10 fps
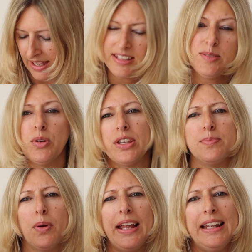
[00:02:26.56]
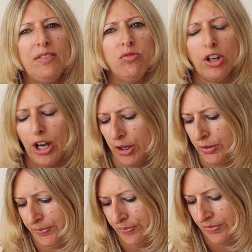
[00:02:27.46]
And this book is by Lynn
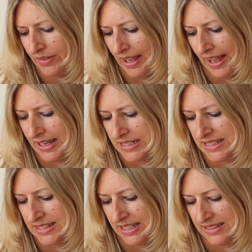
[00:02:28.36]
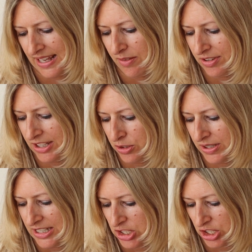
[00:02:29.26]
Rowe, and it says everything you
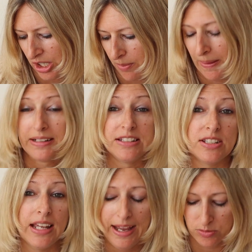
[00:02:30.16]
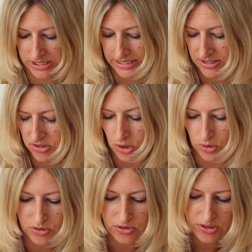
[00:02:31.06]
need to know about how to knit
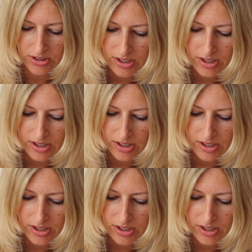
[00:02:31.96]
socks.